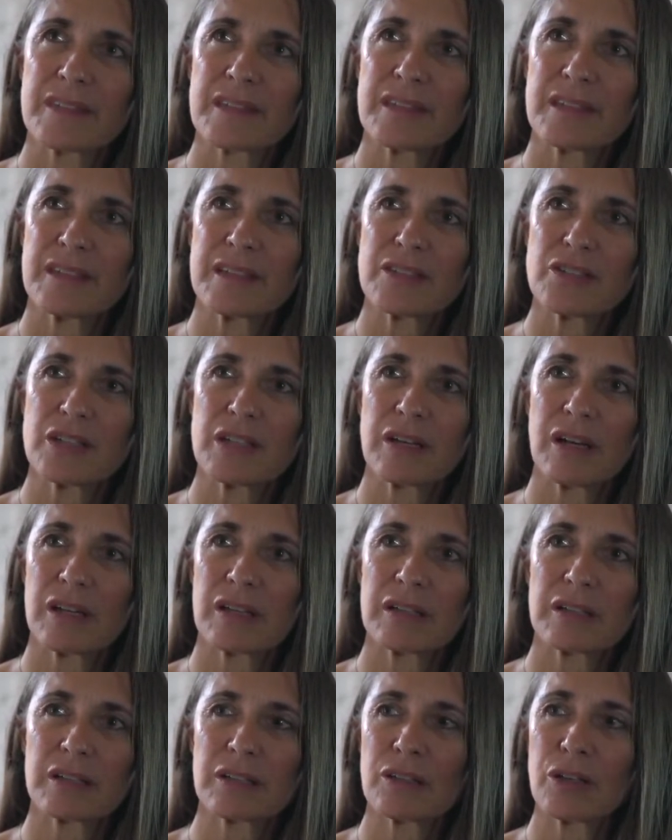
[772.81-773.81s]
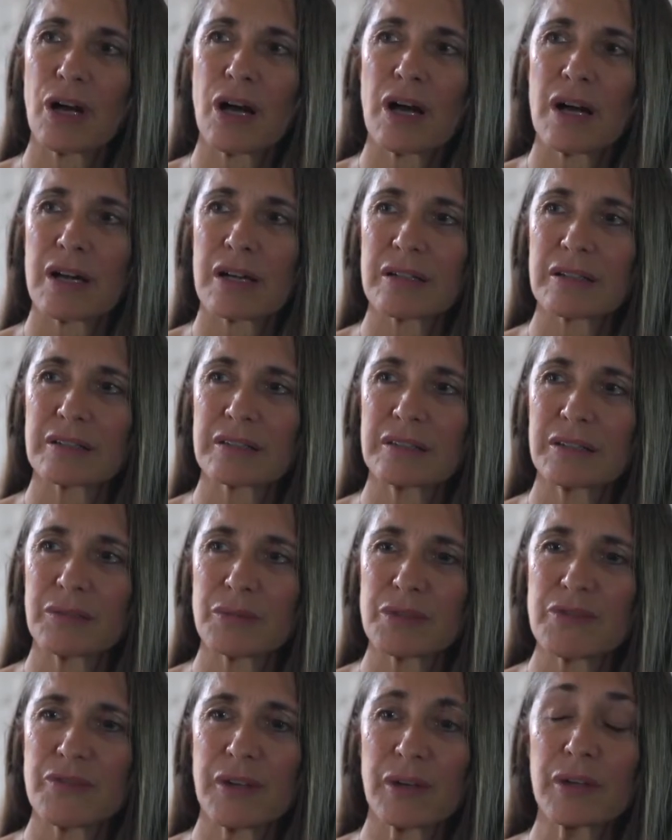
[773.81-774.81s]
And then she got a little car, and
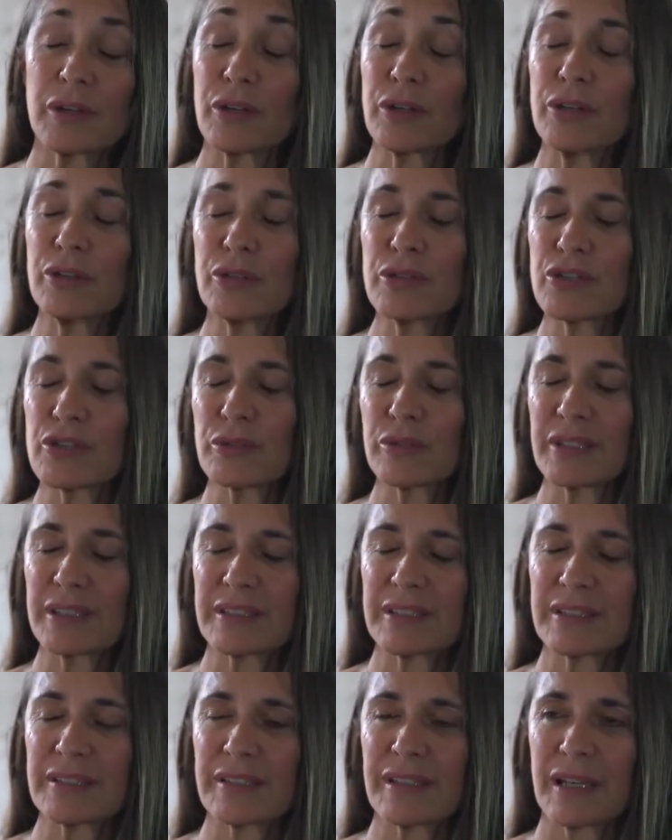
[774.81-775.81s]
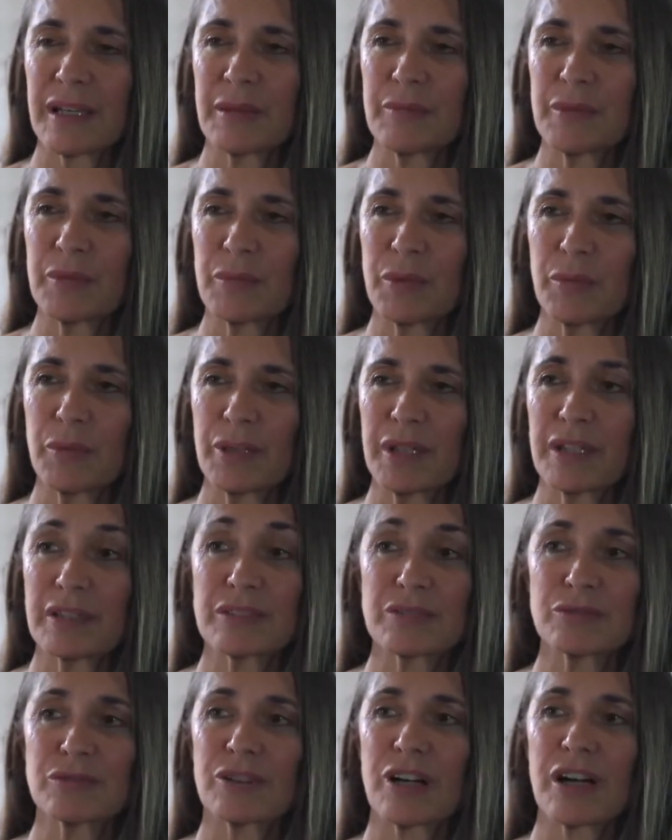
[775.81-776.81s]
that was very unusual at the time that people
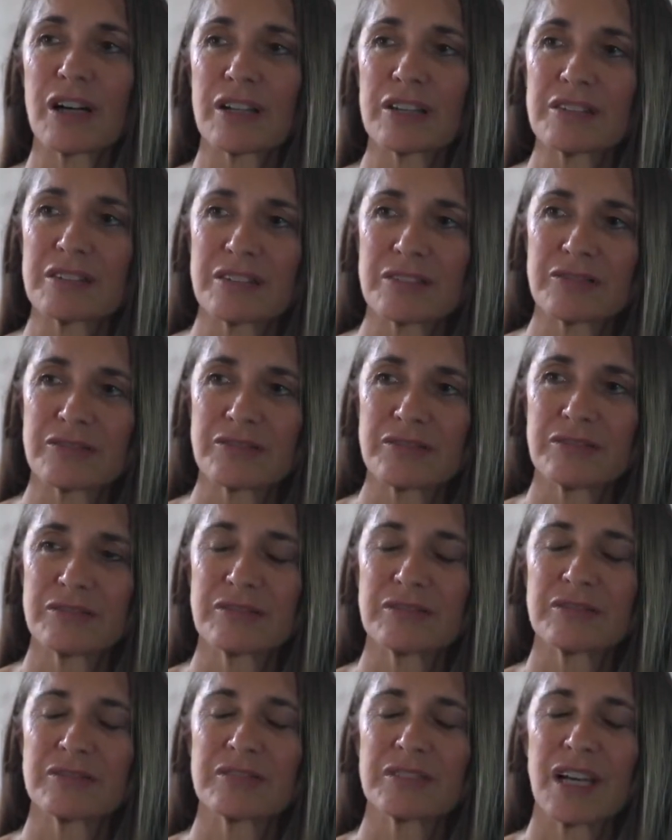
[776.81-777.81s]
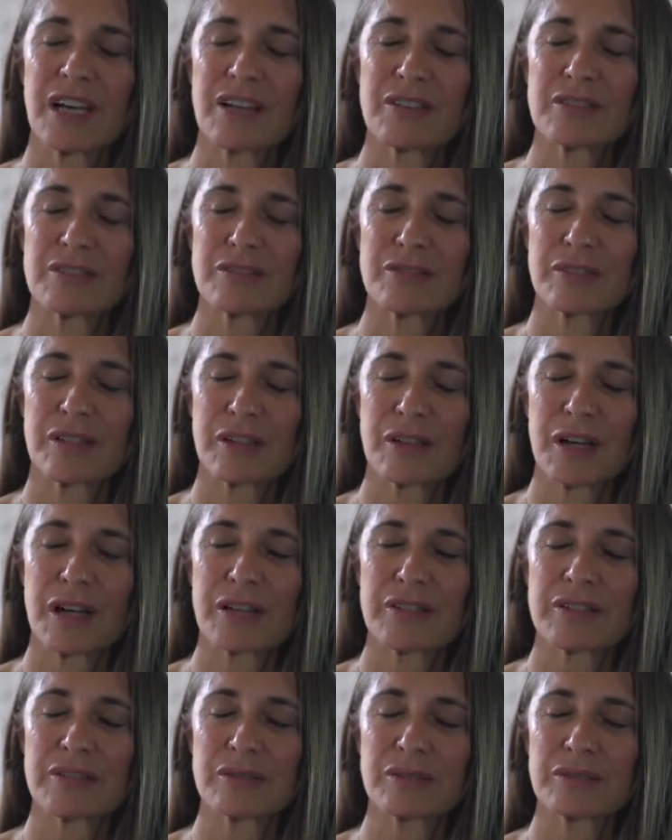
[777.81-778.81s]
had two cars, two car
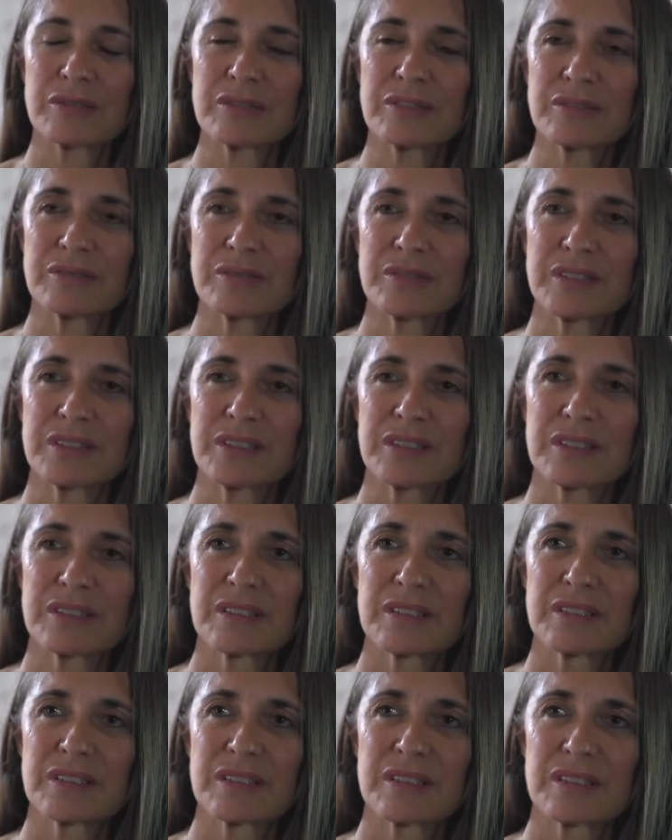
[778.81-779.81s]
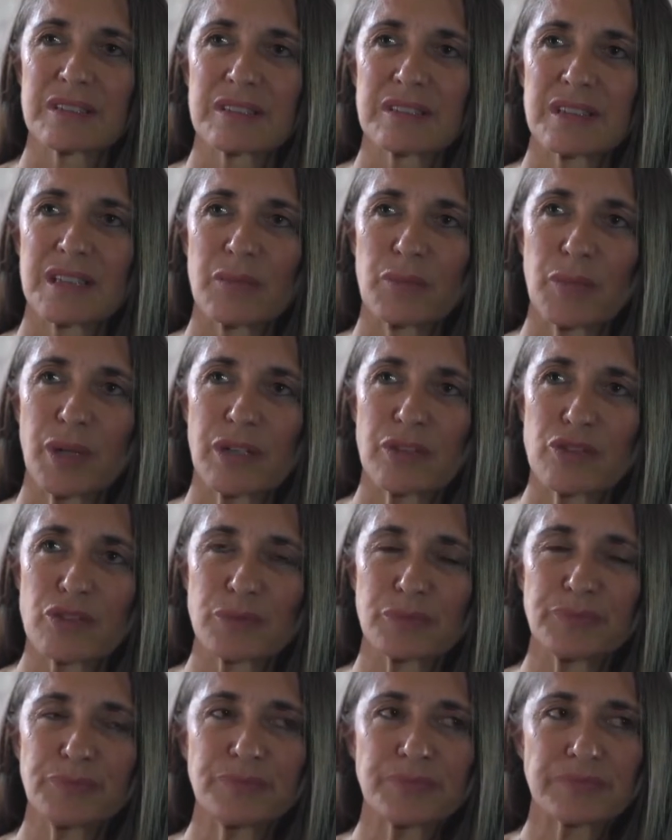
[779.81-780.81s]
household in
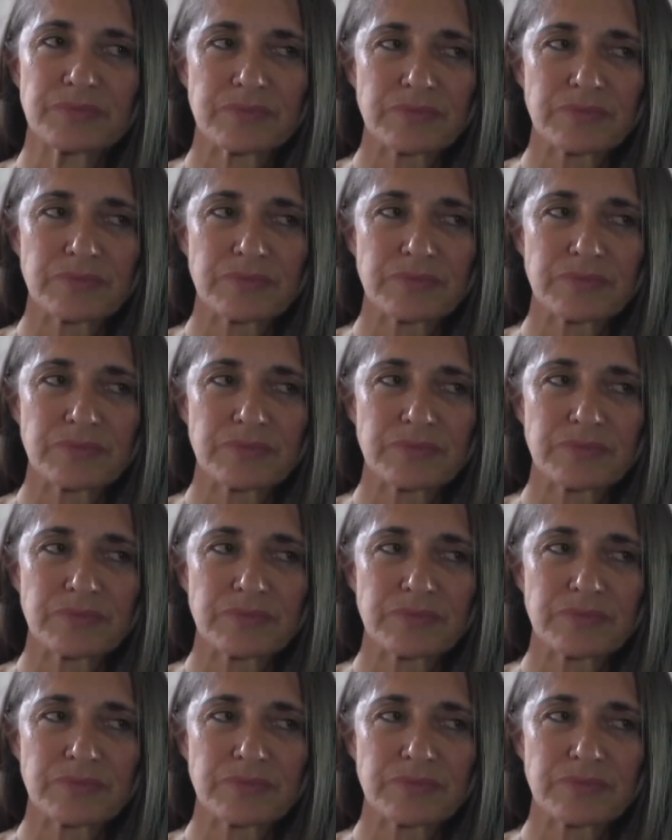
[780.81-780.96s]
Belgium.